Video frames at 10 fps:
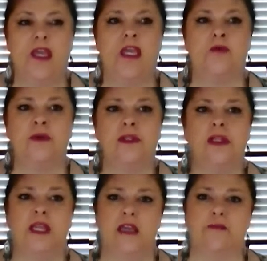It
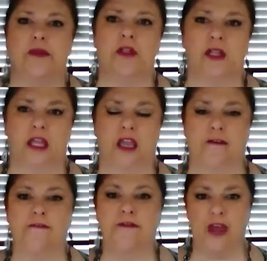will label
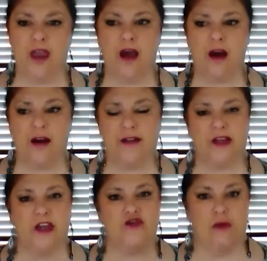if they are
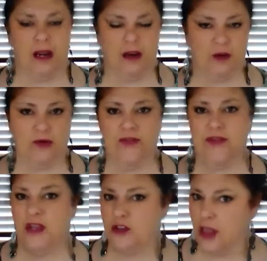stage right or
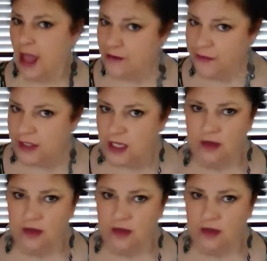stage left.